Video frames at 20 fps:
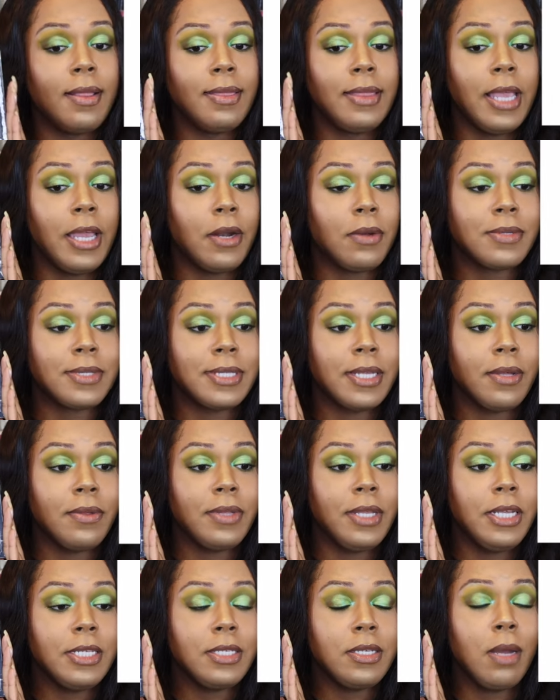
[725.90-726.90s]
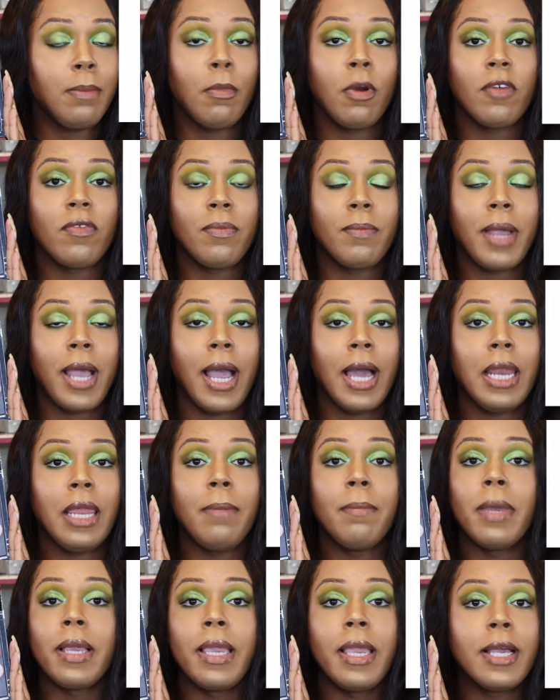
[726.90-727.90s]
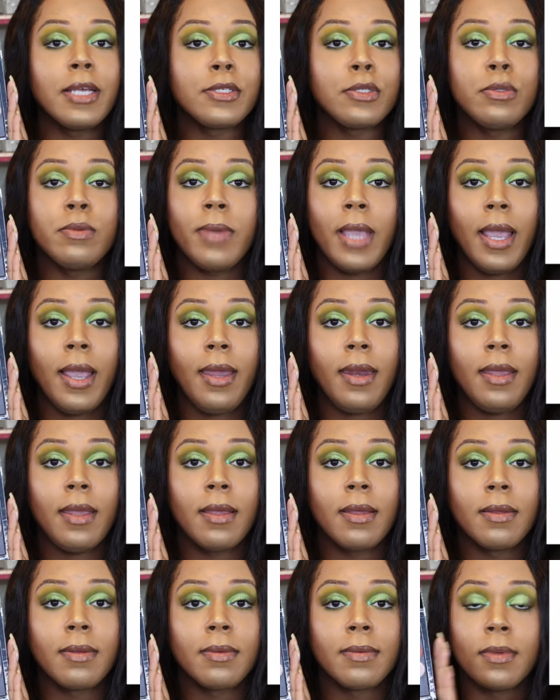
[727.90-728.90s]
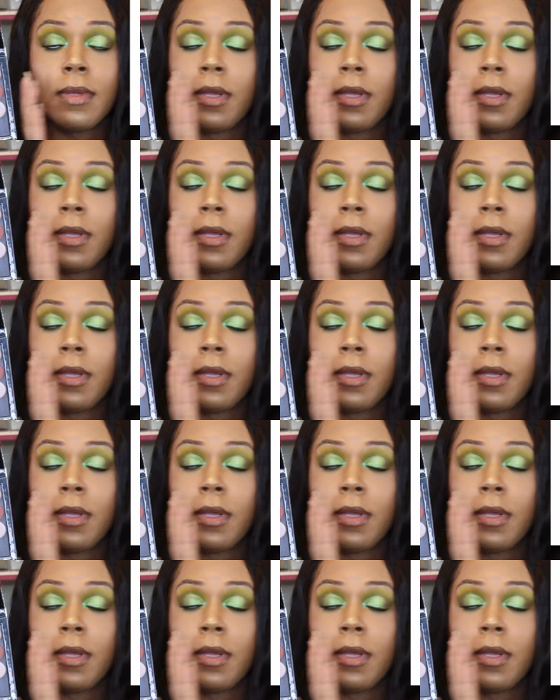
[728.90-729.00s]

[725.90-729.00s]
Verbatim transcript: They don't sell these no more from Kylie, but guess who got it?